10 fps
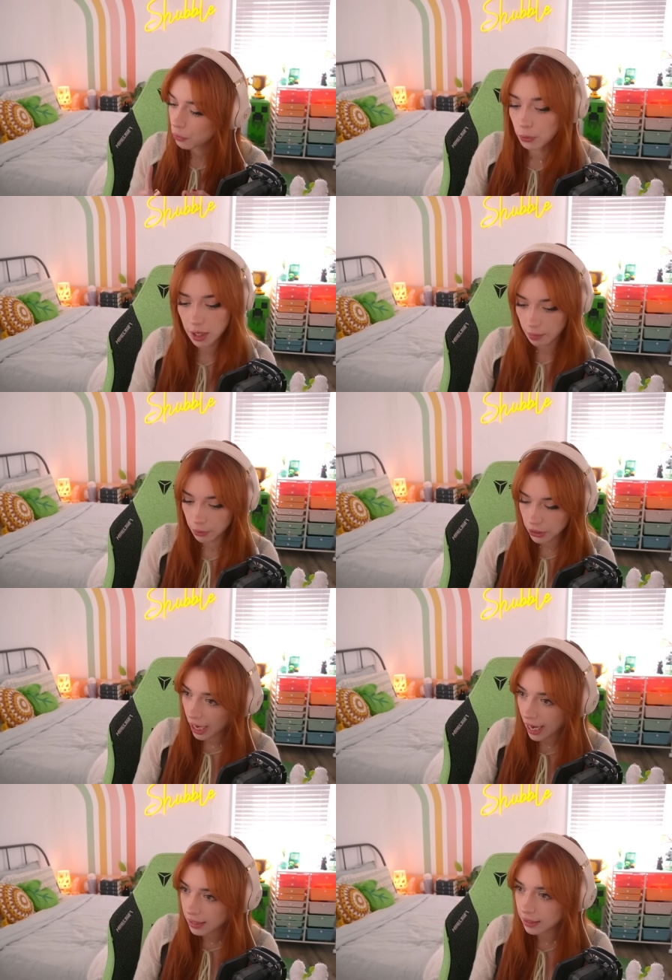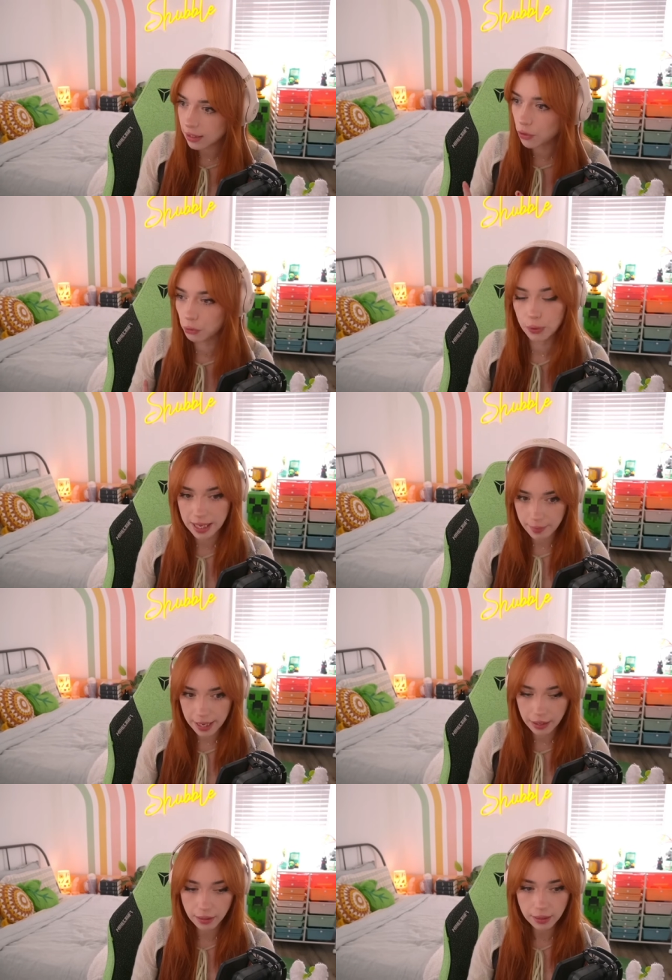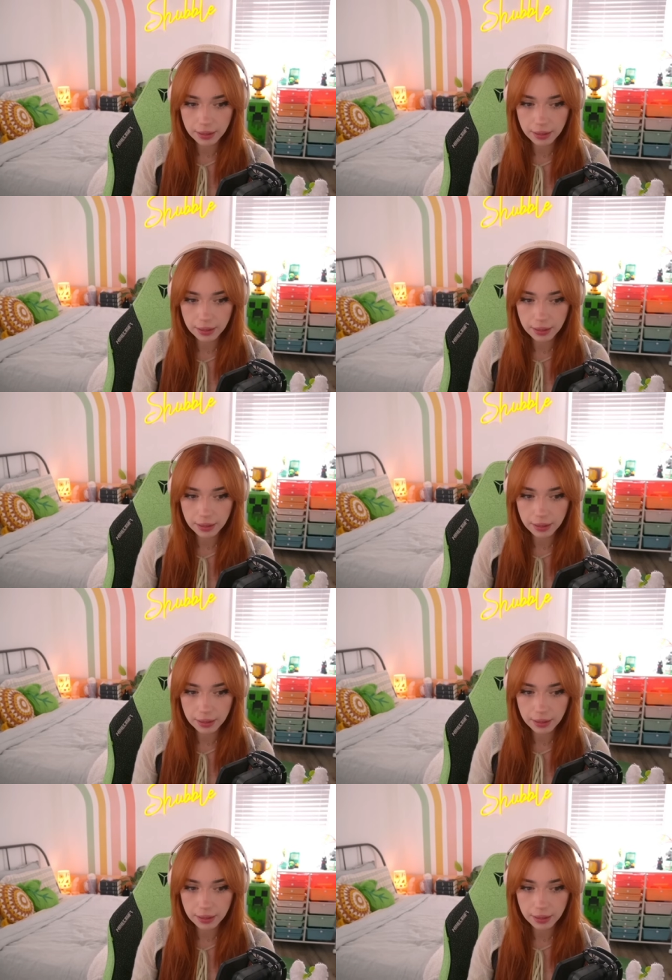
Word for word: Tumblr asks, through email,